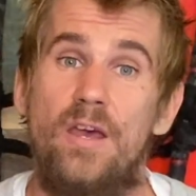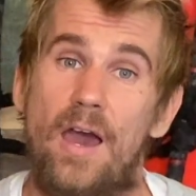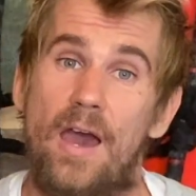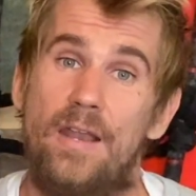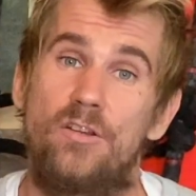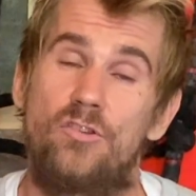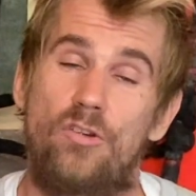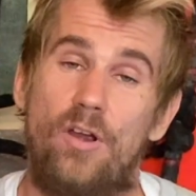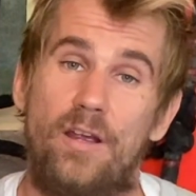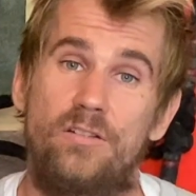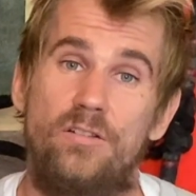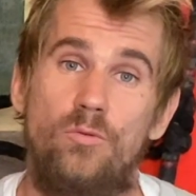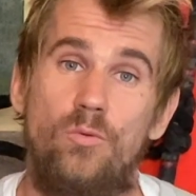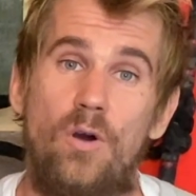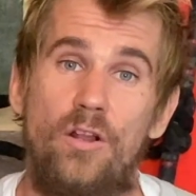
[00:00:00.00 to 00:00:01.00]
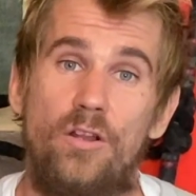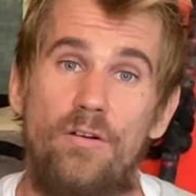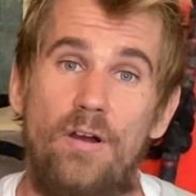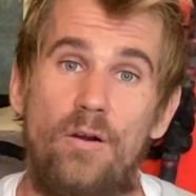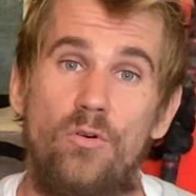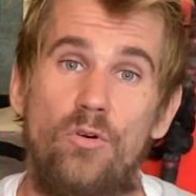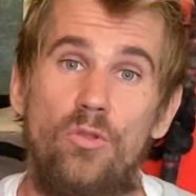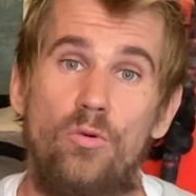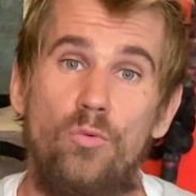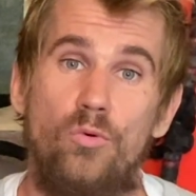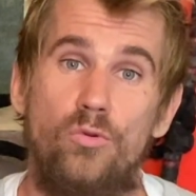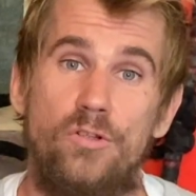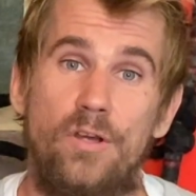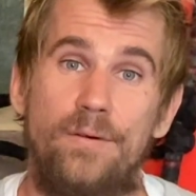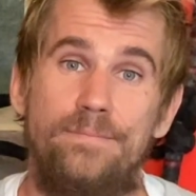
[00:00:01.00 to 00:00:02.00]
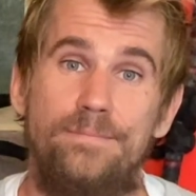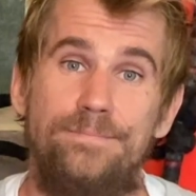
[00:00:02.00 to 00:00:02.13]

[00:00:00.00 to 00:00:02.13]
and it tracks you while you're out on the water.